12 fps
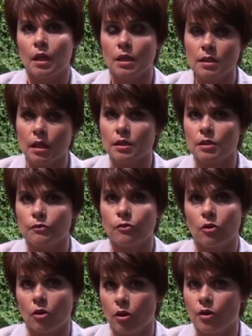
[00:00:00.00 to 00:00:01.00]
exciting
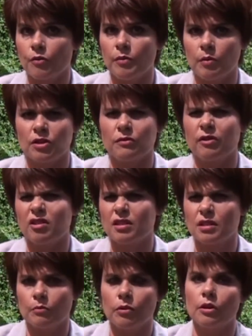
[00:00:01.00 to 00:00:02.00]
for a lot of members and very
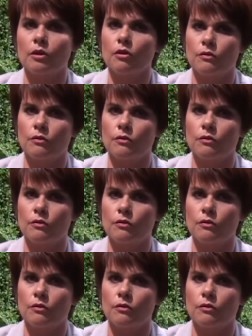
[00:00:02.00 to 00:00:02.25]
simple and